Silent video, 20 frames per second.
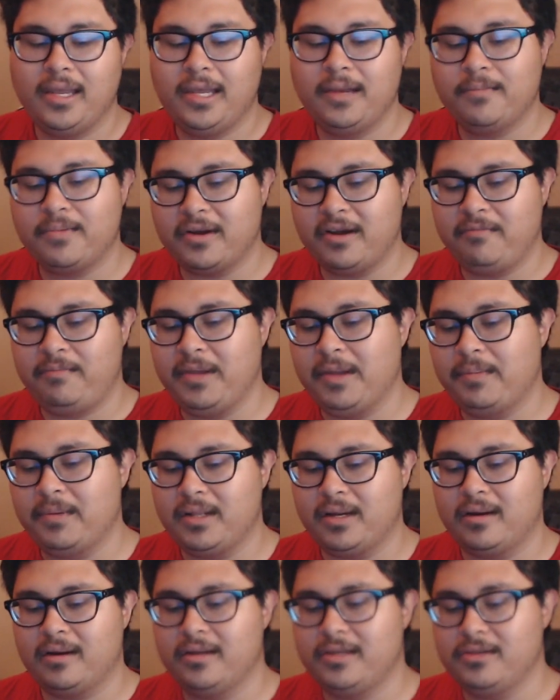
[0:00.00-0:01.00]
improv
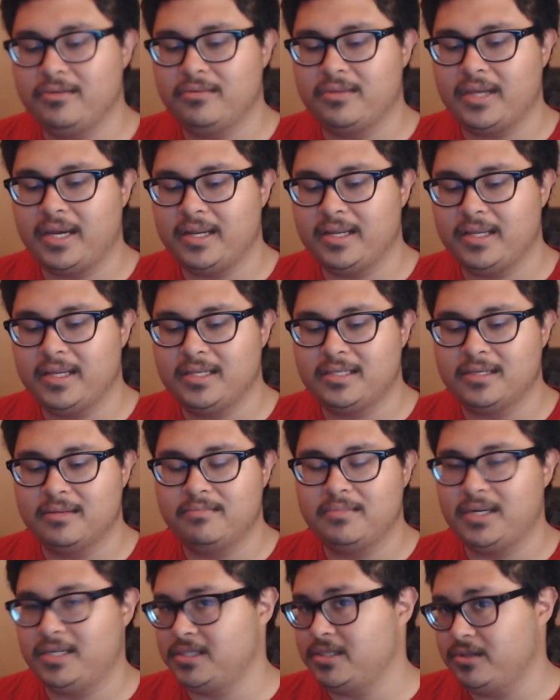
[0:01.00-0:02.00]
people argue that it's a
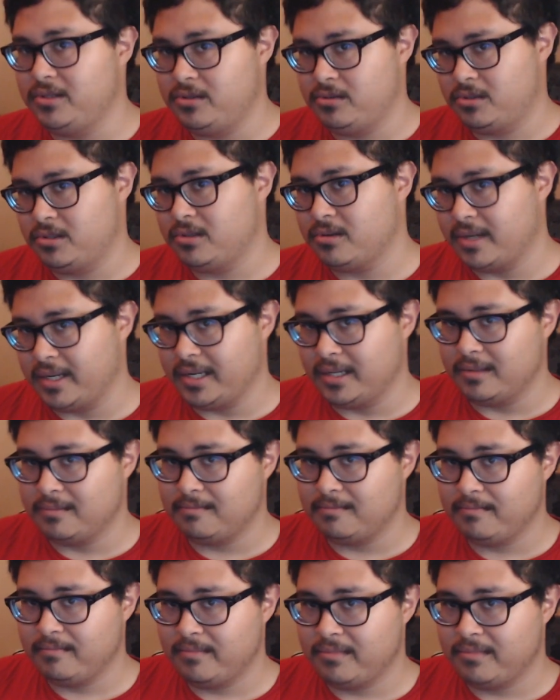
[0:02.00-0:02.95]
muscle you train.